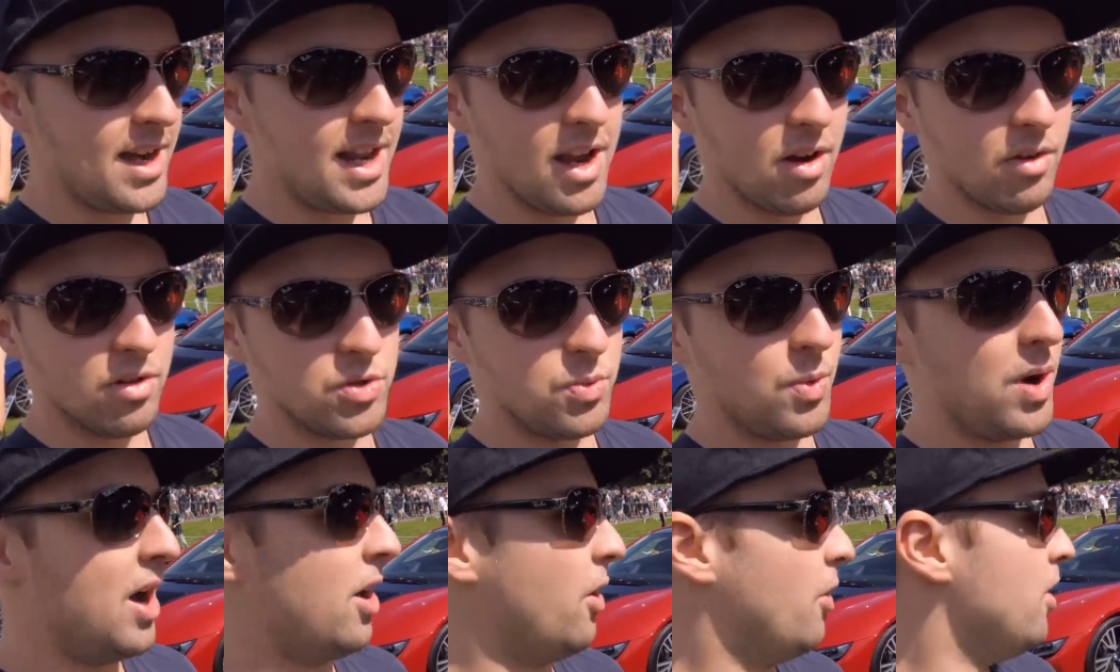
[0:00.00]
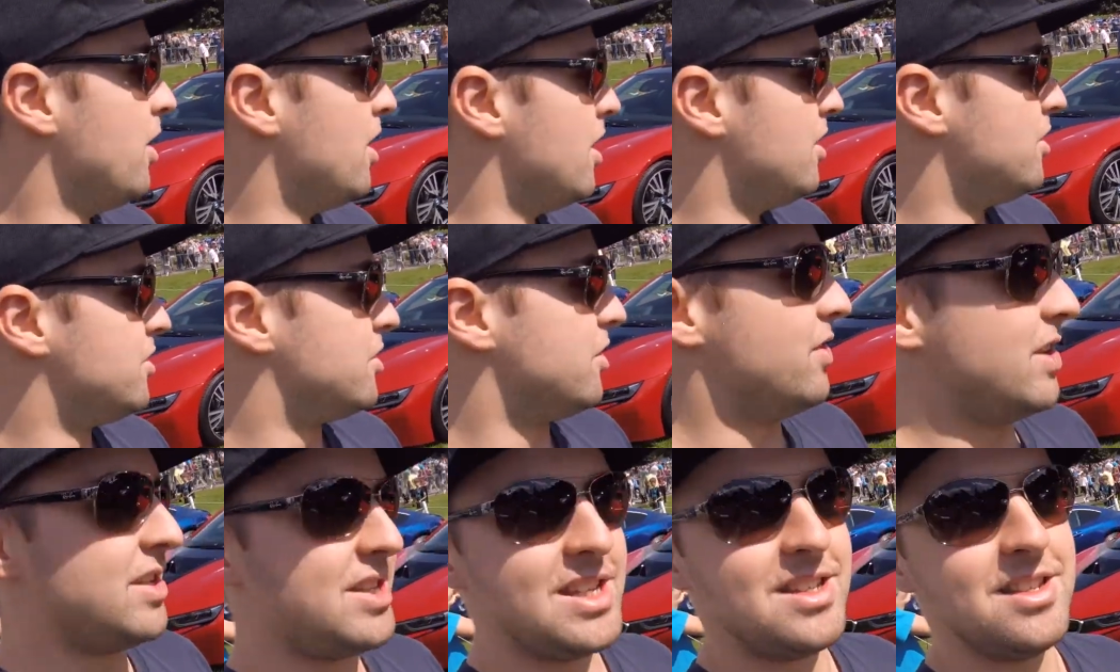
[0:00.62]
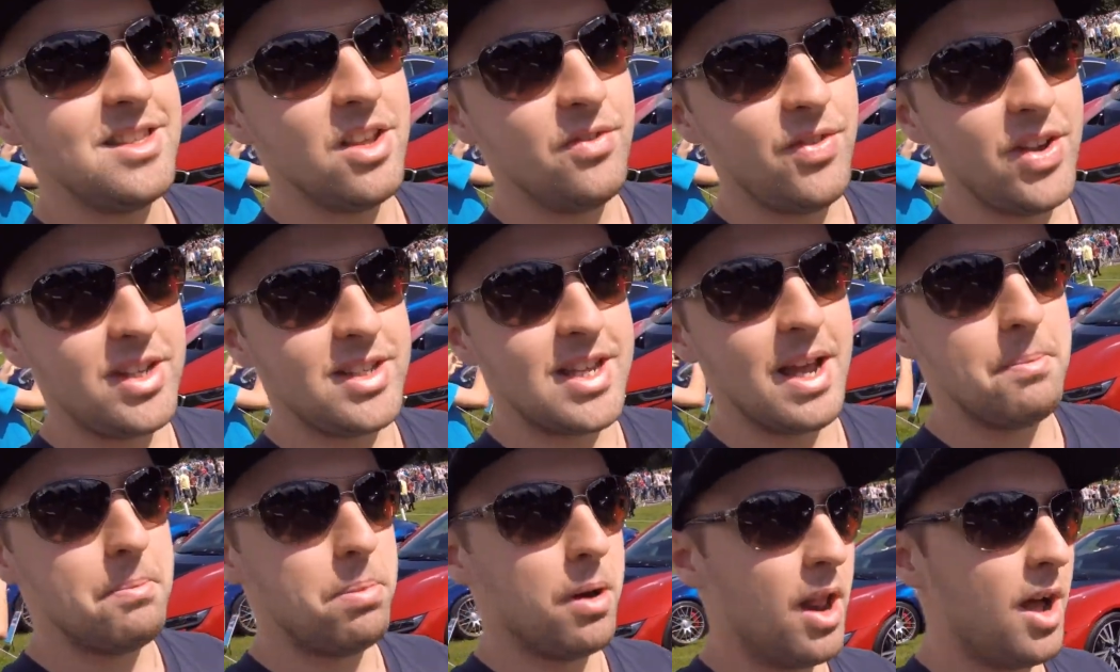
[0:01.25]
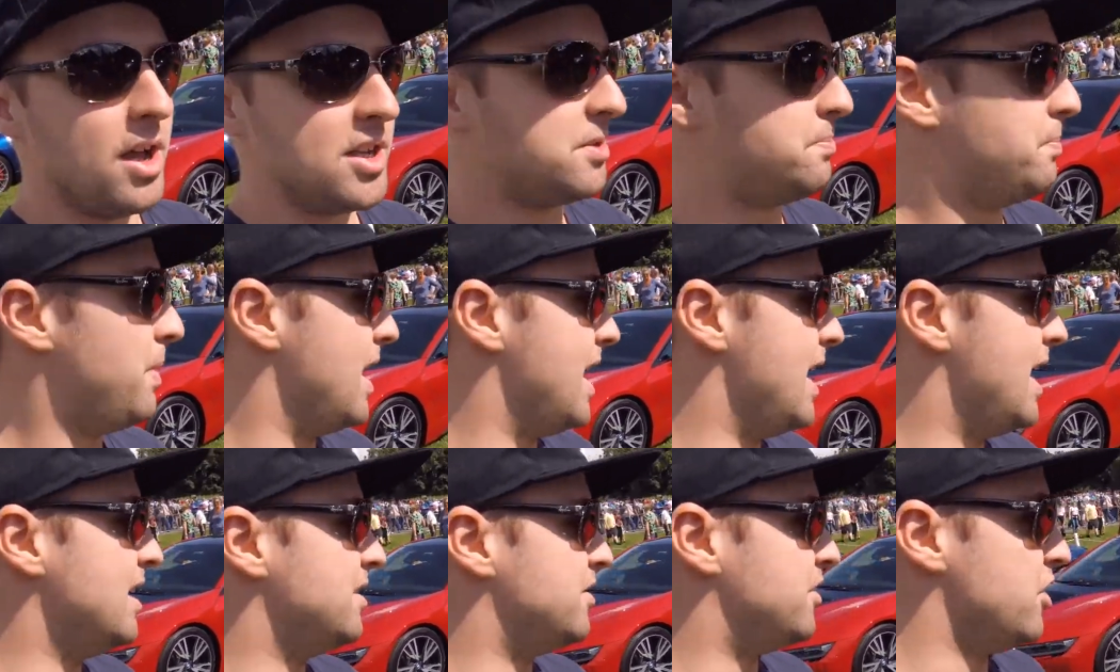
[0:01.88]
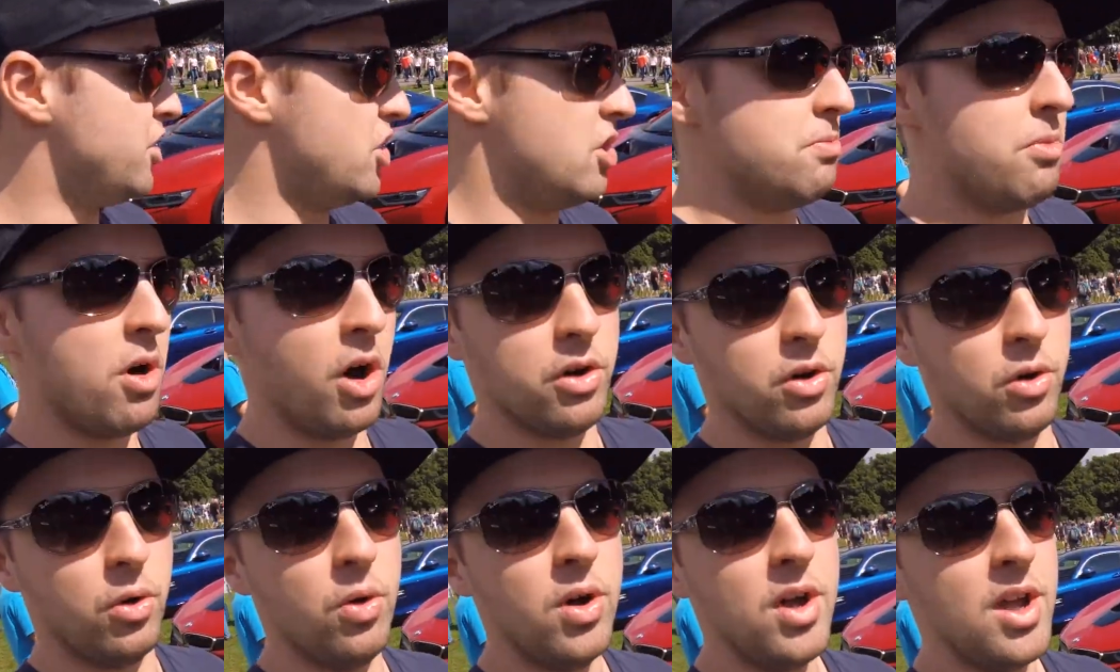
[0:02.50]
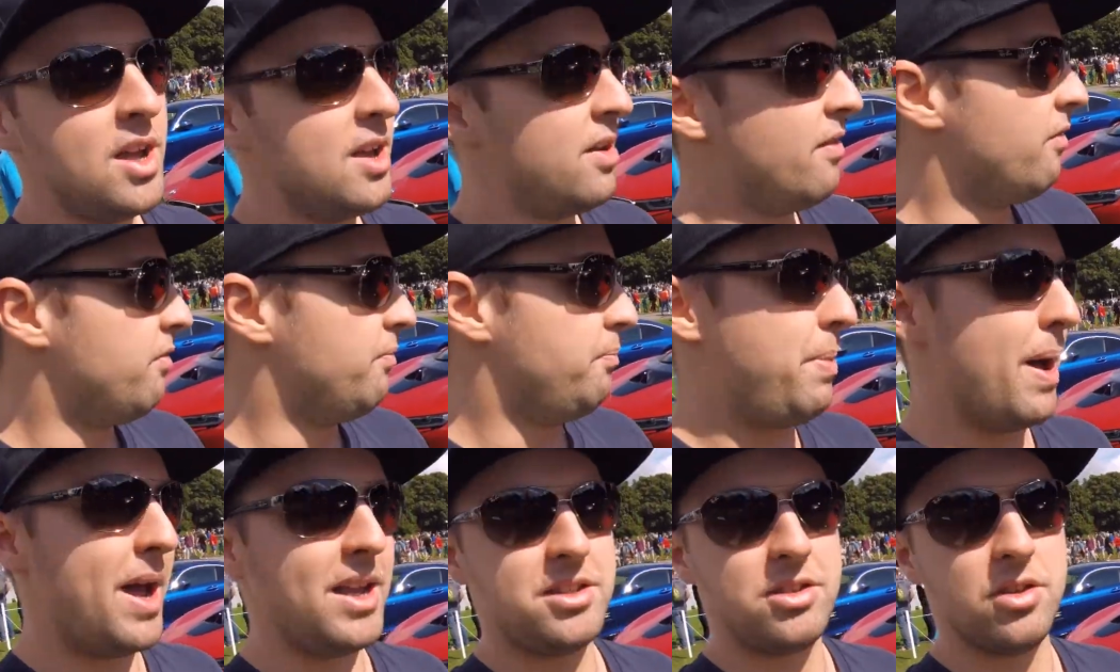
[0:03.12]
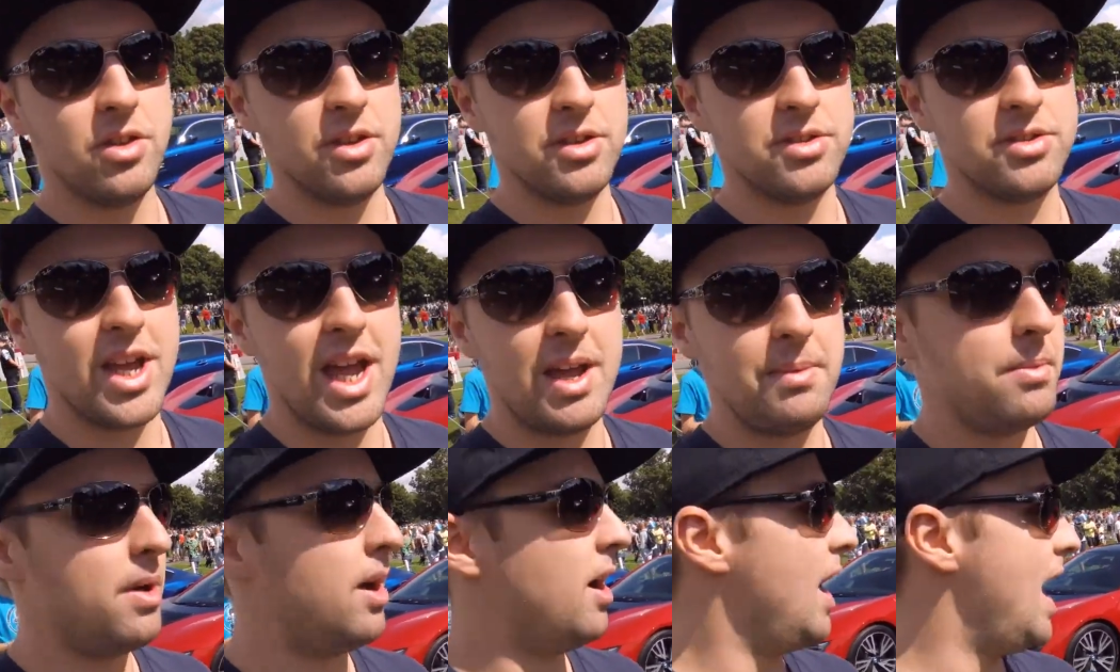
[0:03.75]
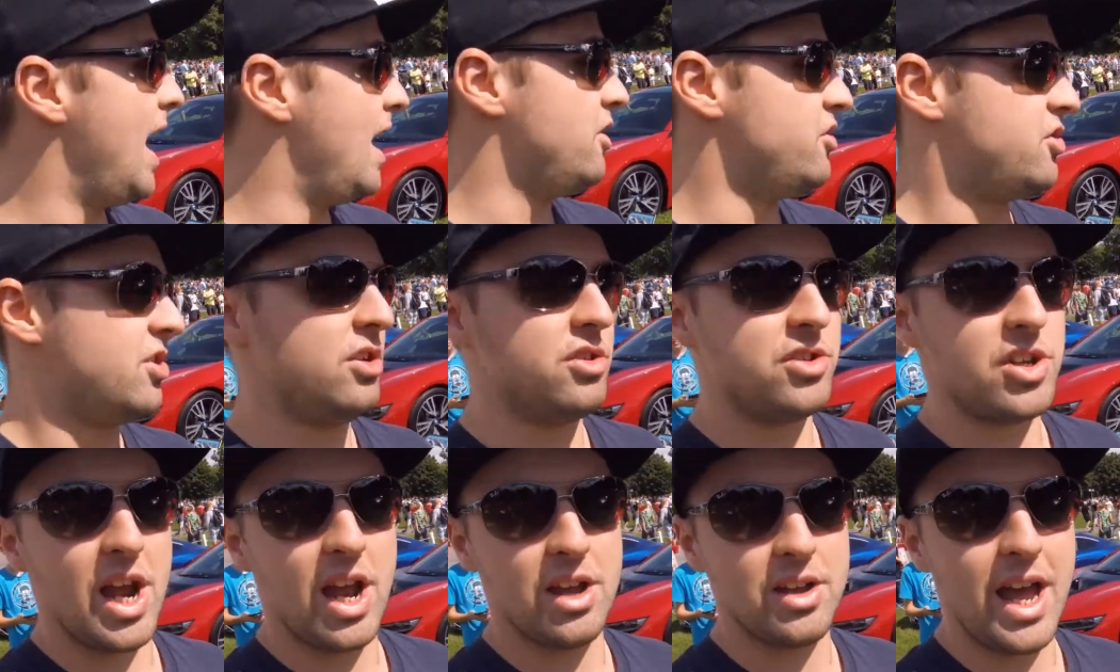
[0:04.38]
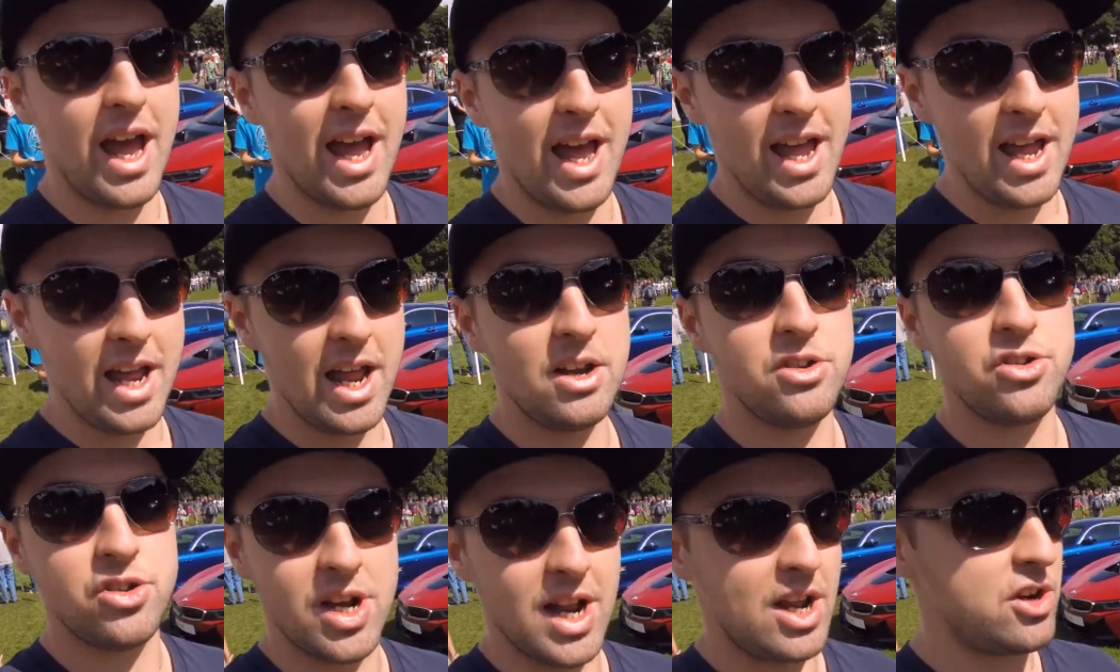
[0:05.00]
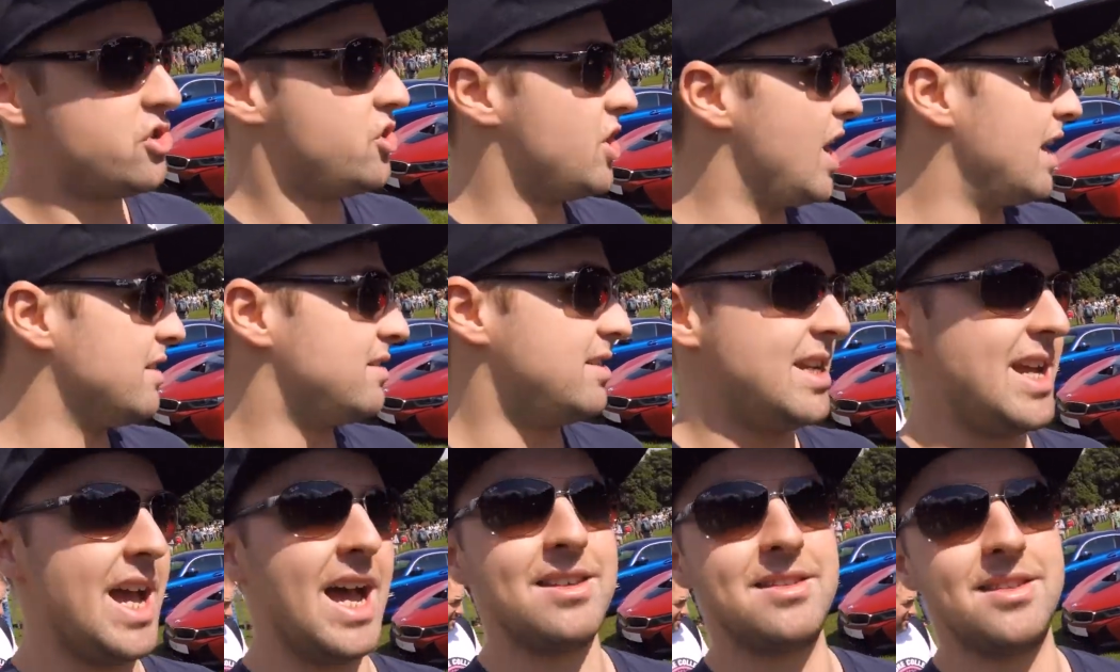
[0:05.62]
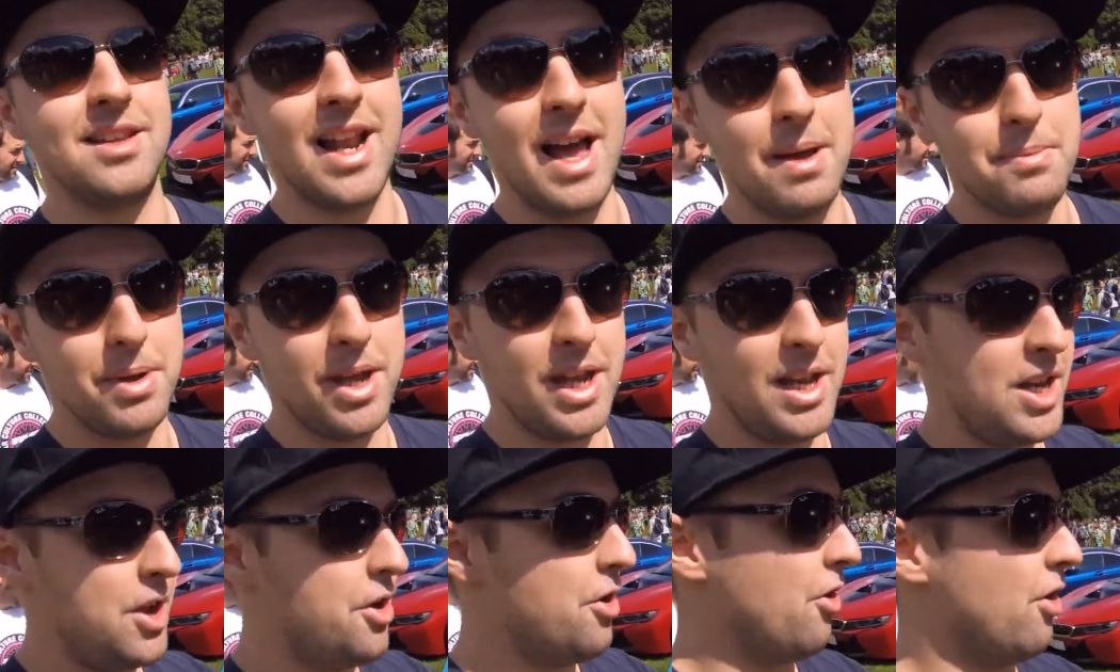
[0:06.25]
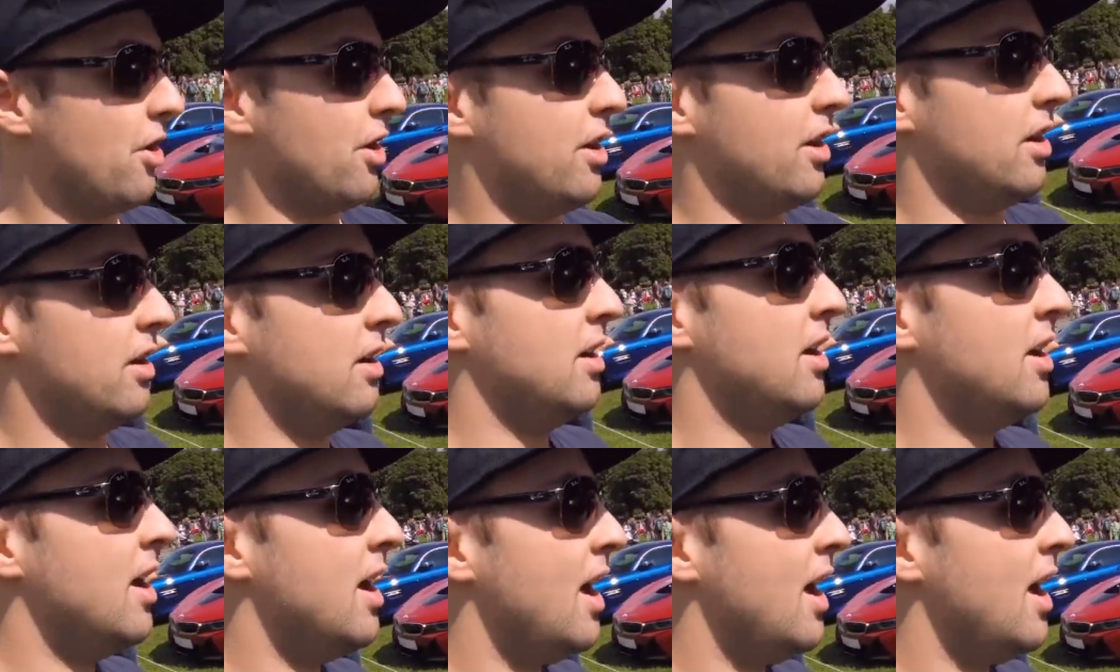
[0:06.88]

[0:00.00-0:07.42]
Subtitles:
here as well, so this isn't the V10 Plus, but it is the new model, based on the same engine and chassis as the Lamborghini Huracan.